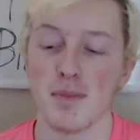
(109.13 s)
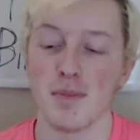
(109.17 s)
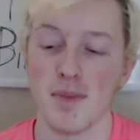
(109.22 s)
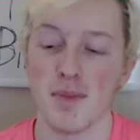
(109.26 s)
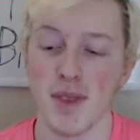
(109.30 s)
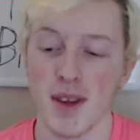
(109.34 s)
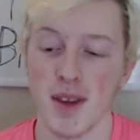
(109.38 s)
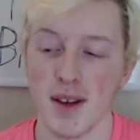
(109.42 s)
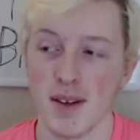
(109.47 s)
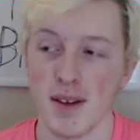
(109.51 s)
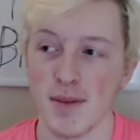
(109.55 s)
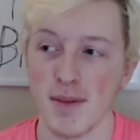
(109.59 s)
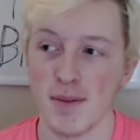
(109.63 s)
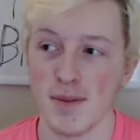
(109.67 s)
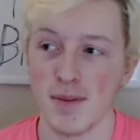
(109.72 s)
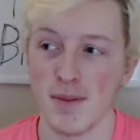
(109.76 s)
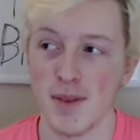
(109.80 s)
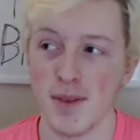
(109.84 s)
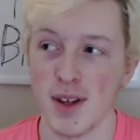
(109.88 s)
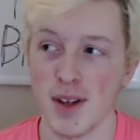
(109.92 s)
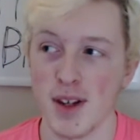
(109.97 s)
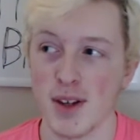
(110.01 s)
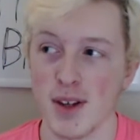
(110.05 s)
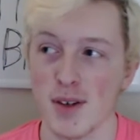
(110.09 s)

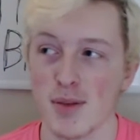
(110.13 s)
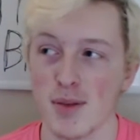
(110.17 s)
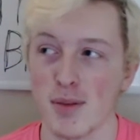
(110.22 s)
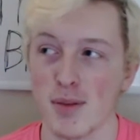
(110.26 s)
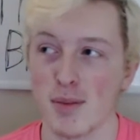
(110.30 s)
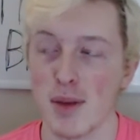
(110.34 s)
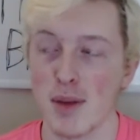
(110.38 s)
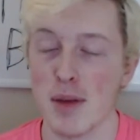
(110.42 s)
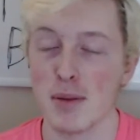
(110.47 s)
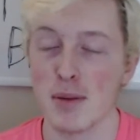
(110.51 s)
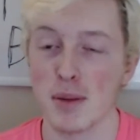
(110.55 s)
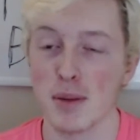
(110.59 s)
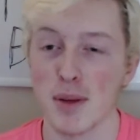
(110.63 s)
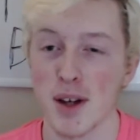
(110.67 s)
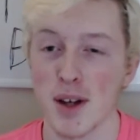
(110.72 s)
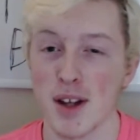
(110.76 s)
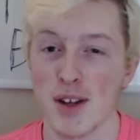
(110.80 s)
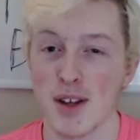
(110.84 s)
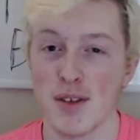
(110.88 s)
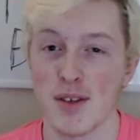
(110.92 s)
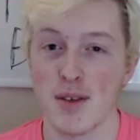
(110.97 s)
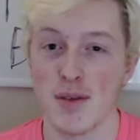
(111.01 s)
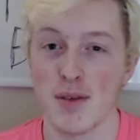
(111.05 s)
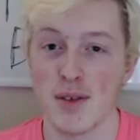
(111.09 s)
video people play other
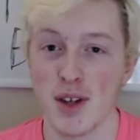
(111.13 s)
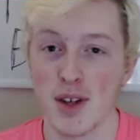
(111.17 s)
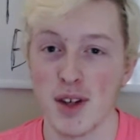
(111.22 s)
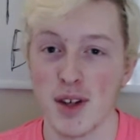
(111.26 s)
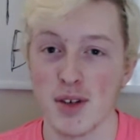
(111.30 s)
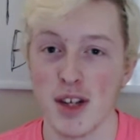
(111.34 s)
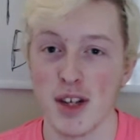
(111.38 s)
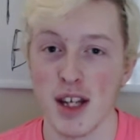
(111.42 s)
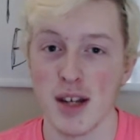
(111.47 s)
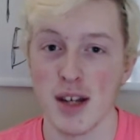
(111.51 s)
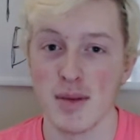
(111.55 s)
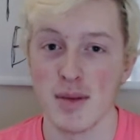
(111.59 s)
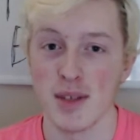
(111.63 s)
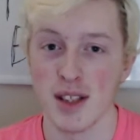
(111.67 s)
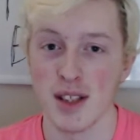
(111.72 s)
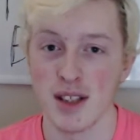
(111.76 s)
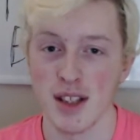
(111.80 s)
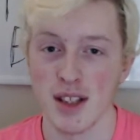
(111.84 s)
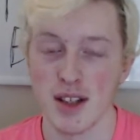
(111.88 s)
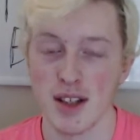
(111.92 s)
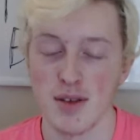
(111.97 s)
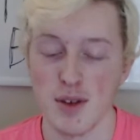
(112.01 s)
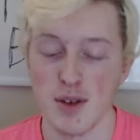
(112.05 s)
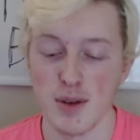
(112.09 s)
video games instead of
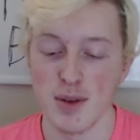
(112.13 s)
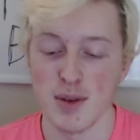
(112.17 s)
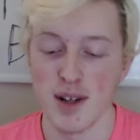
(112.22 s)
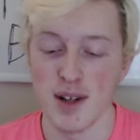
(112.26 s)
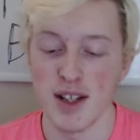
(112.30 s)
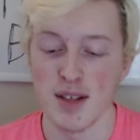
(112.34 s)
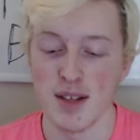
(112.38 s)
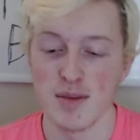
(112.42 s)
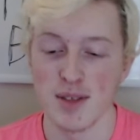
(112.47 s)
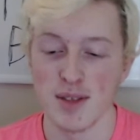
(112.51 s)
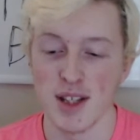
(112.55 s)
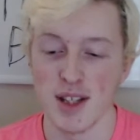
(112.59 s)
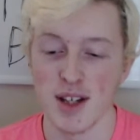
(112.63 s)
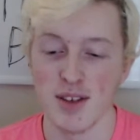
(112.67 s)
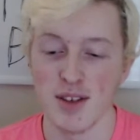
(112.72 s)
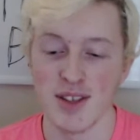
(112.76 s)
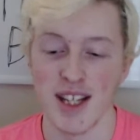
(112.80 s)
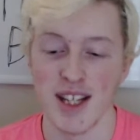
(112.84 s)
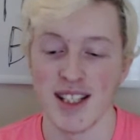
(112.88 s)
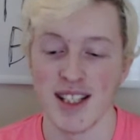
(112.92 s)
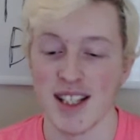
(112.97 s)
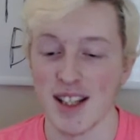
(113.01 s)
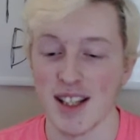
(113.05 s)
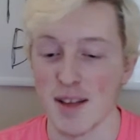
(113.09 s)
you playing themselves. That's
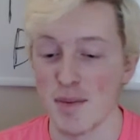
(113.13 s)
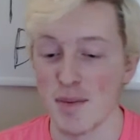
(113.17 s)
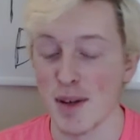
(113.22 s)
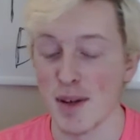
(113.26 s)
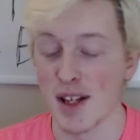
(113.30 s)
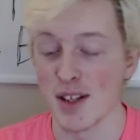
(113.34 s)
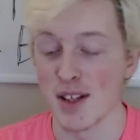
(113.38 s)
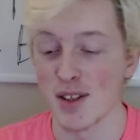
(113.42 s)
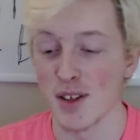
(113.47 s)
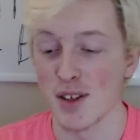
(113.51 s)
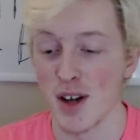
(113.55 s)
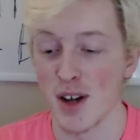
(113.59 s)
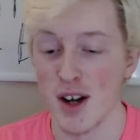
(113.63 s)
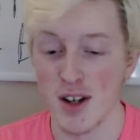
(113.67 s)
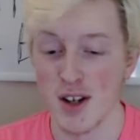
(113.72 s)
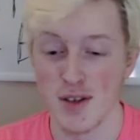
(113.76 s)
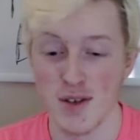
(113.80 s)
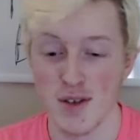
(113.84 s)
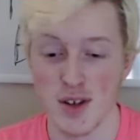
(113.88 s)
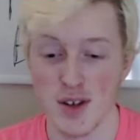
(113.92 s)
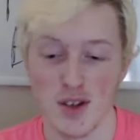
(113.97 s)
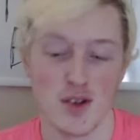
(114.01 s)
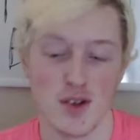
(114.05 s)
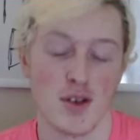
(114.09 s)
like the biggest
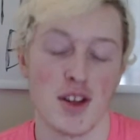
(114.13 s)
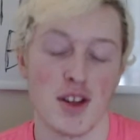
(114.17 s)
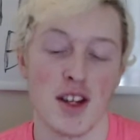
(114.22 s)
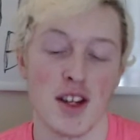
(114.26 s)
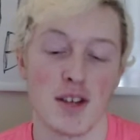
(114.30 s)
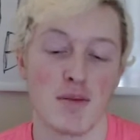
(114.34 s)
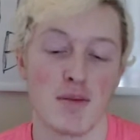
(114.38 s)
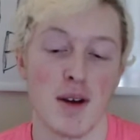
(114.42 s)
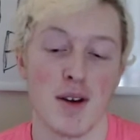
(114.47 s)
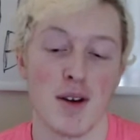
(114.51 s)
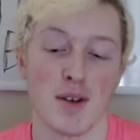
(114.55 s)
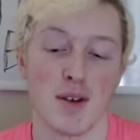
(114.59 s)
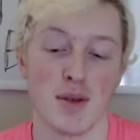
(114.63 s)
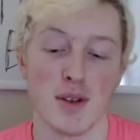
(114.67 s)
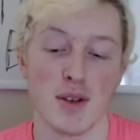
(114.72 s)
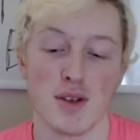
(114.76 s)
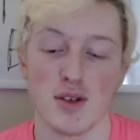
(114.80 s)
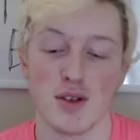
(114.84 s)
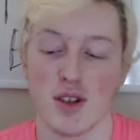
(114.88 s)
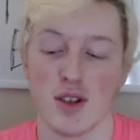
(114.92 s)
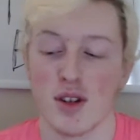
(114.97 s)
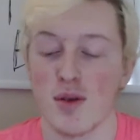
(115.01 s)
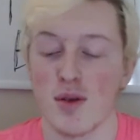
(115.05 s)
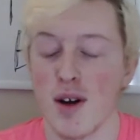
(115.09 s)
controversial thing about Twitch is
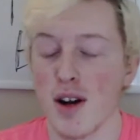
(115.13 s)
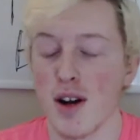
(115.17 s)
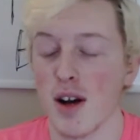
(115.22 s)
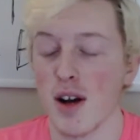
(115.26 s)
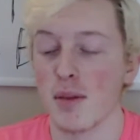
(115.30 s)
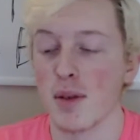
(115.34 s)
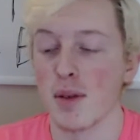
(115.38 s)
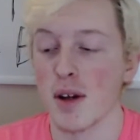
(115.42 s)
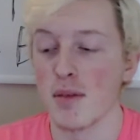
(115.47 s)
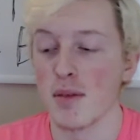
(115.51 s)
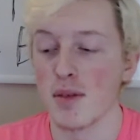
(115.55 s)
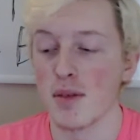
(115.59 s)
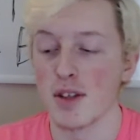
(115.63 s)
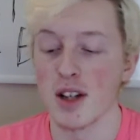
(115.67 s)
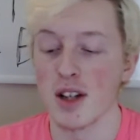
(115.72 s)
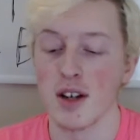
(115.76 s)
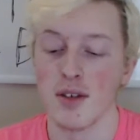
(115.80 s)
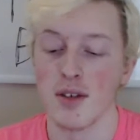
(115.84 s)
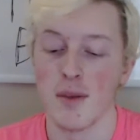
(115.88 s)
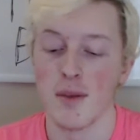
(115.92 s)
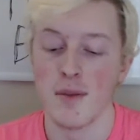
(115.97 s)
like why not play them yourself?